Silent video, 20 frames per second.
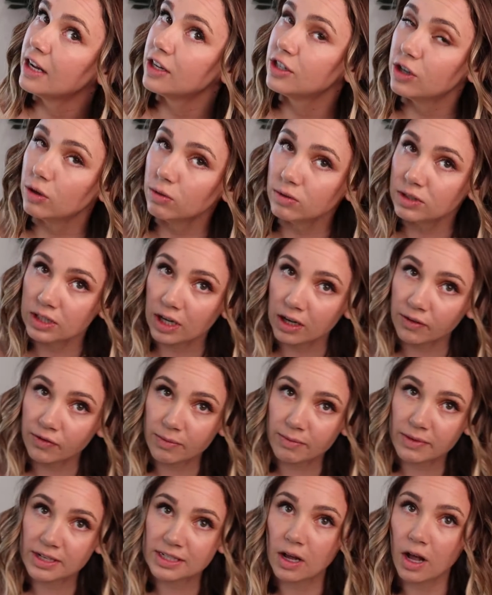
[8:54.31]
Don't start
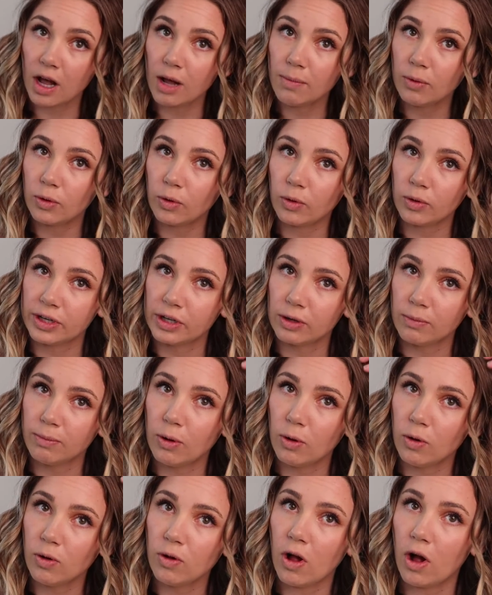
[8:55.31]
from the top or you'll
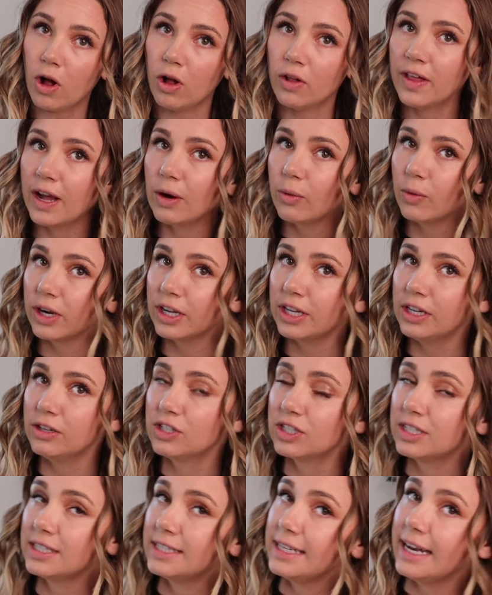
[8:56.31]
pull all that work you
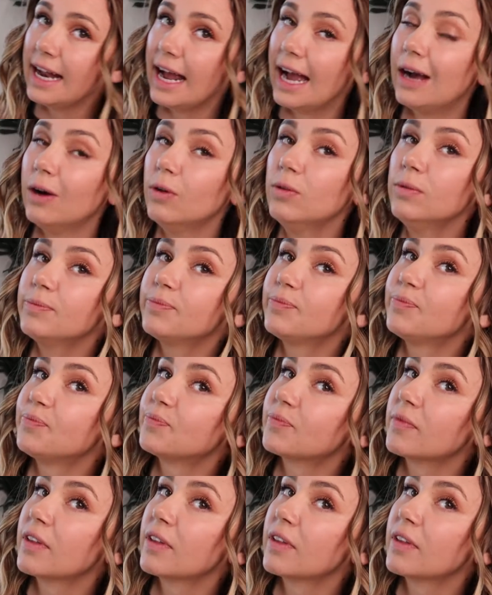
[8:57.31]
just did out.